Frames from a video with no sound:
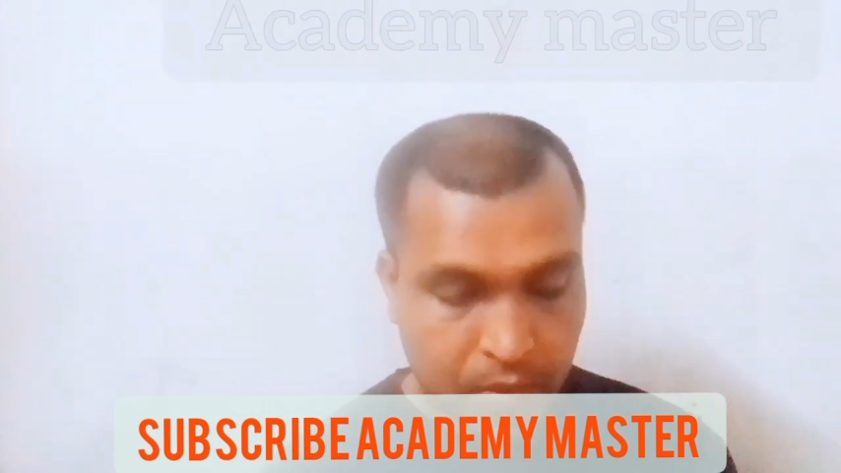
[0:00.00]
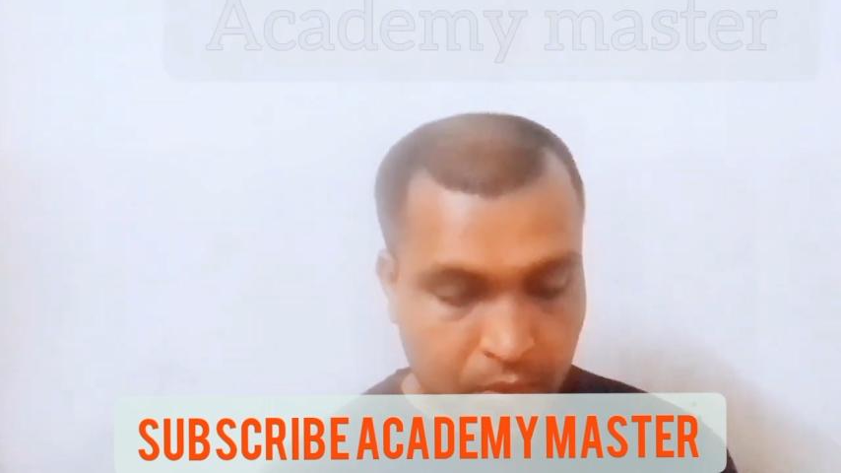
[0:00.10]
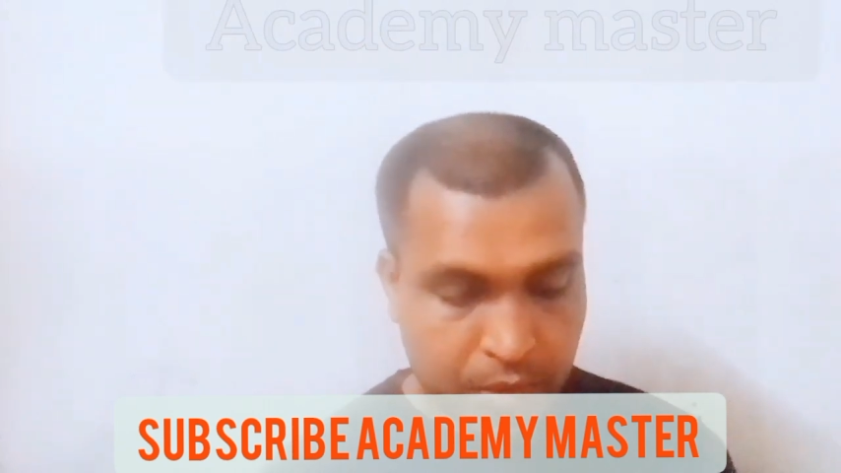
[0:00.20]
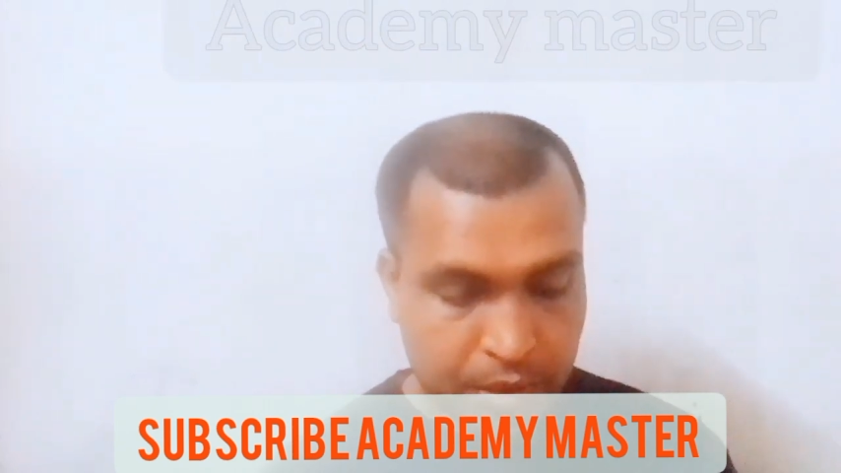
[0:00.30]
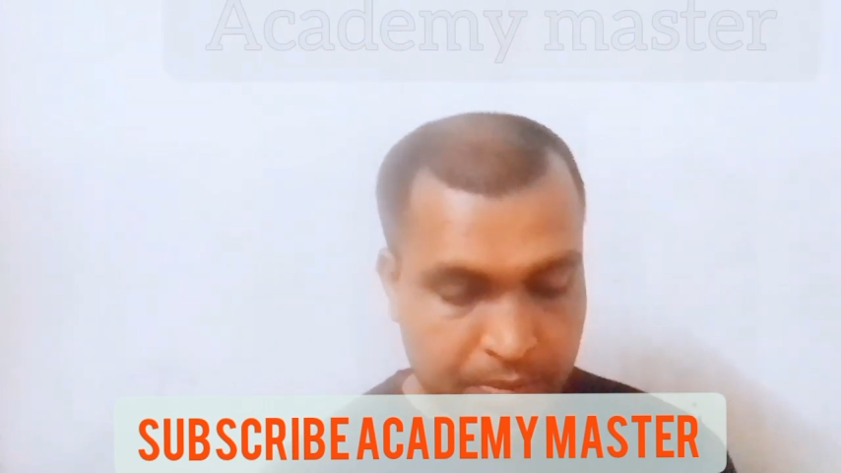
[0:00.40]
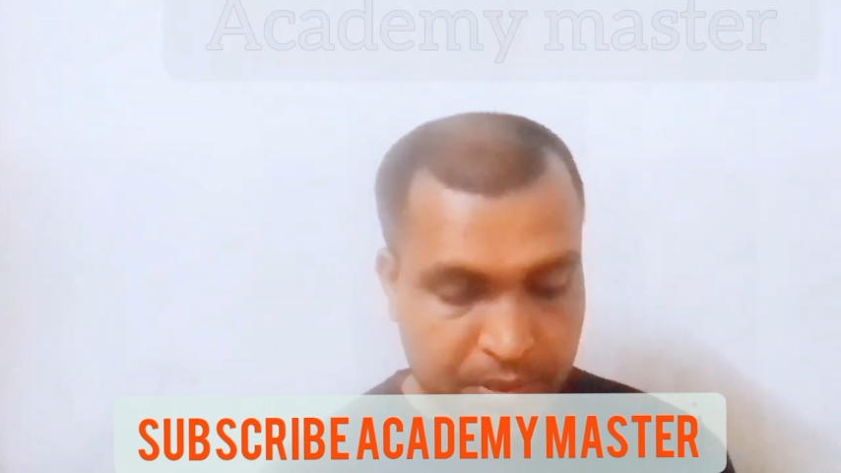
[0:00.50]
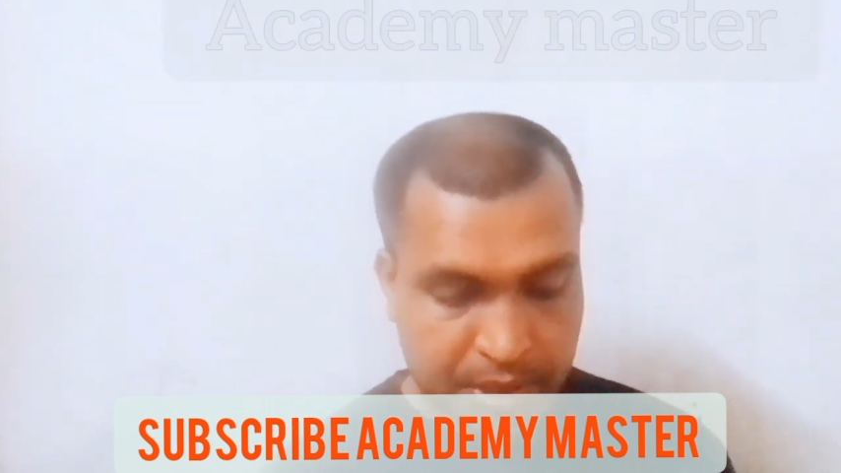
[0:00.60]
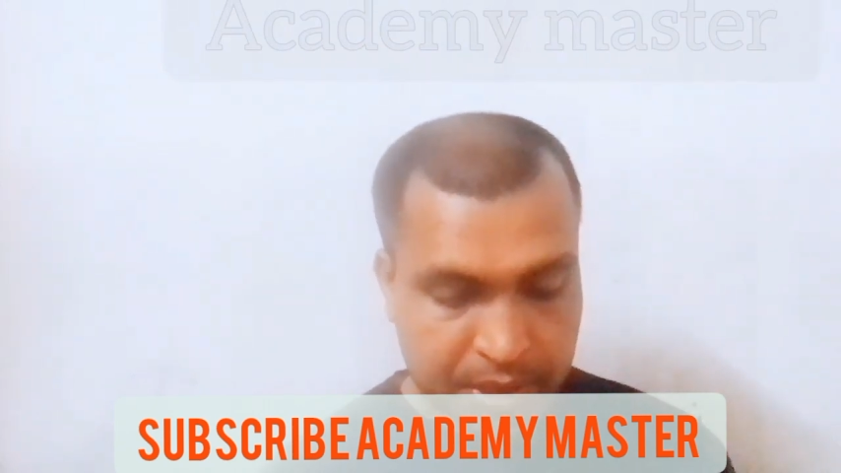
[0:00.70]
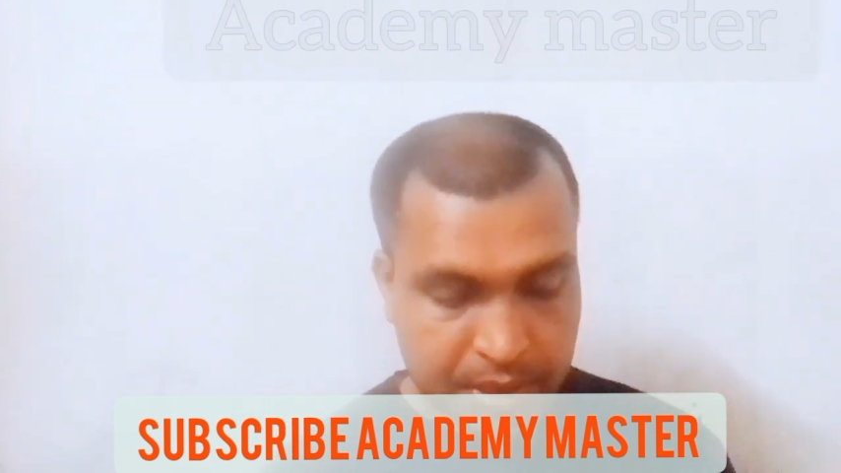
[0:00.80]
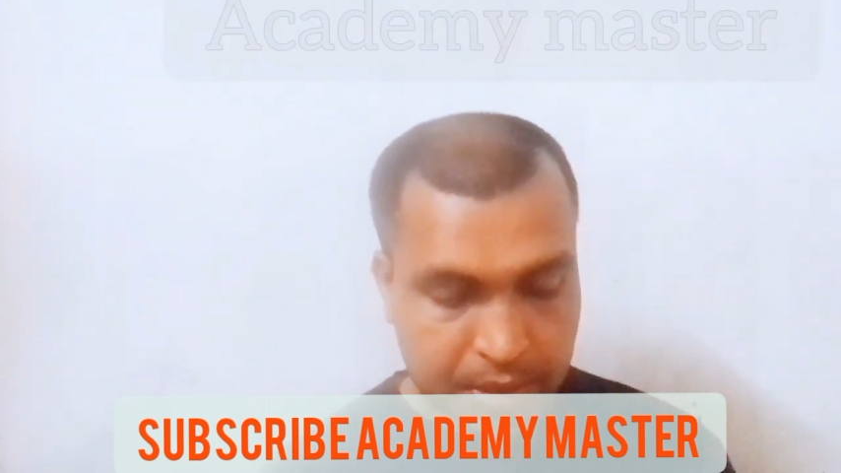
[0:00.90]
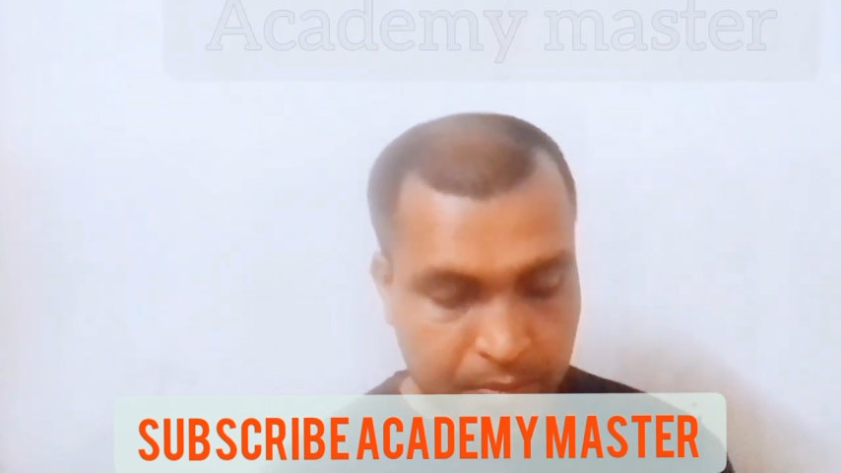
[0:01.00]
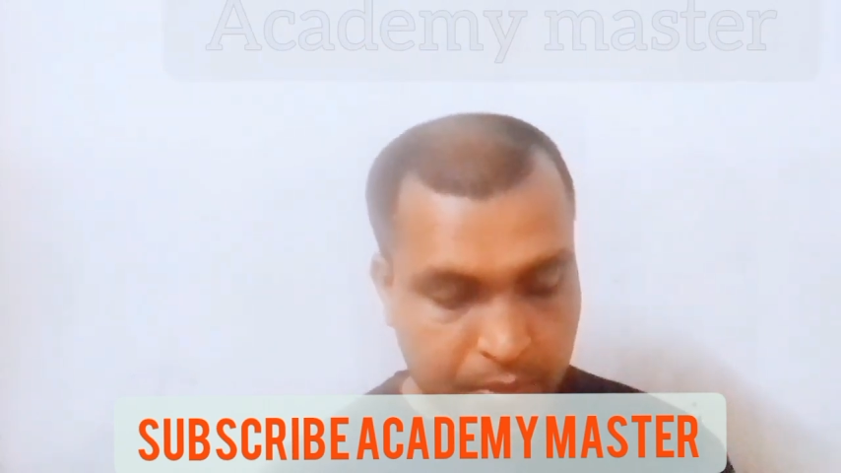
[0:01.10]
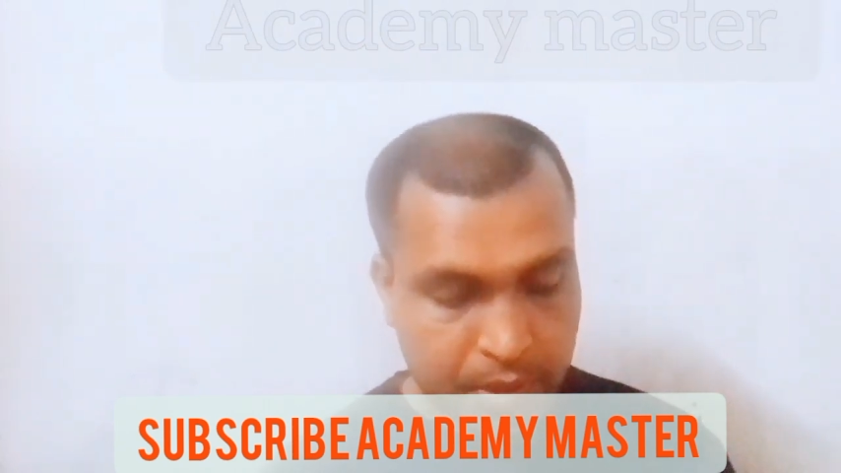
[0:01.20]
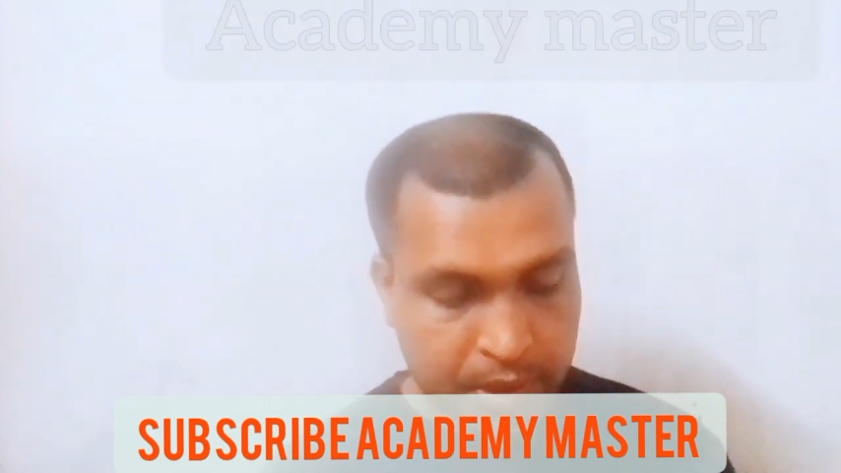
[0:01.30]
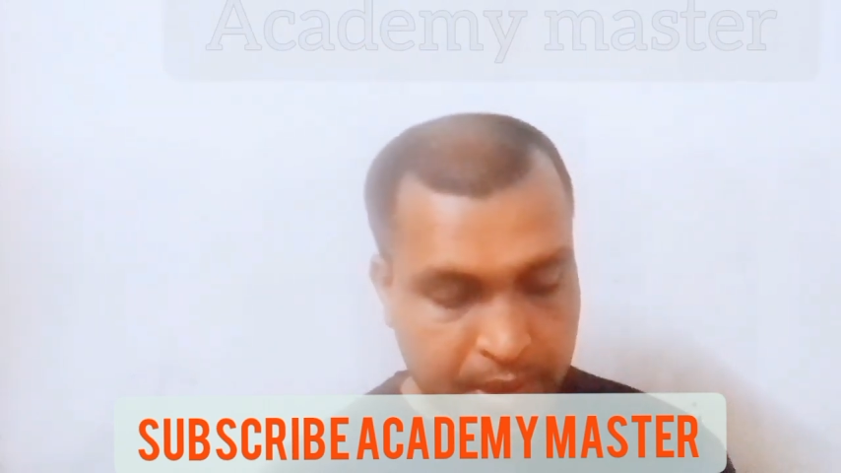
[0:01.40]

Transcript: Question number 6 is important.